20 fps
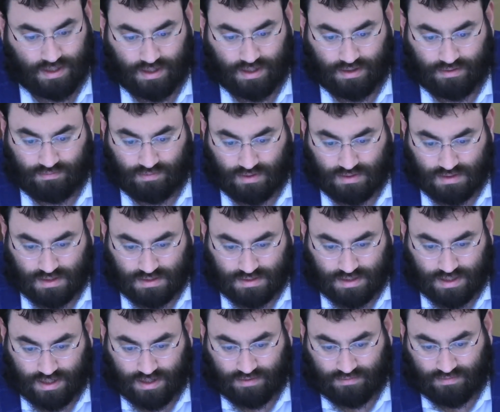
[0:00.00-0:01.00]
What does it
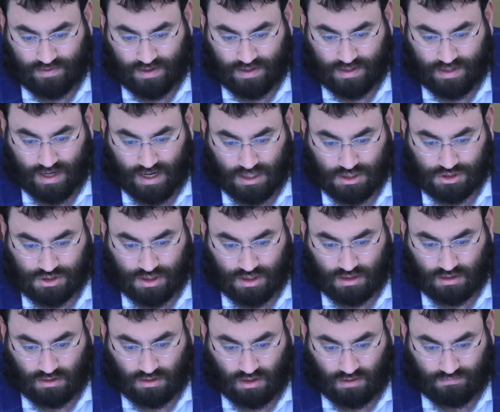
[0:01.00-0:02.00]
say? Vayinashik
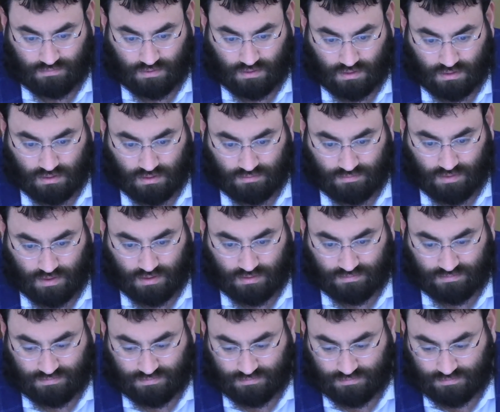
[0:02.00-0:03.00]
Lavan
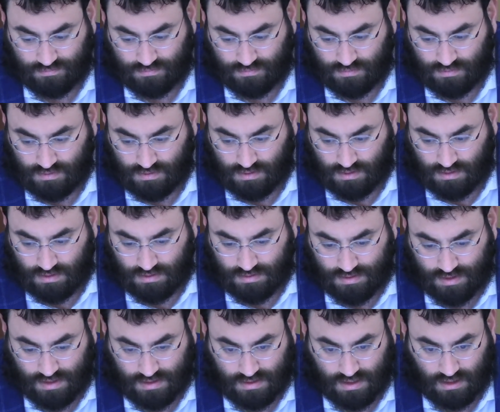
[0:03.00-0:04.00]
Levanov. It
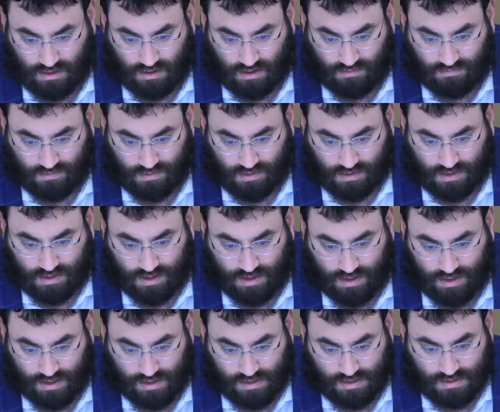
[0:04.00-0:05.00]
says that Lavan
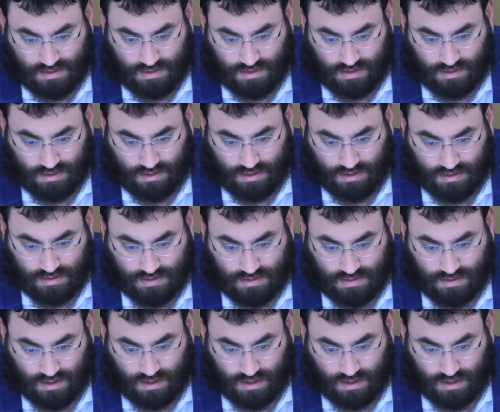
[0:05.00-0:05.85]
kissed his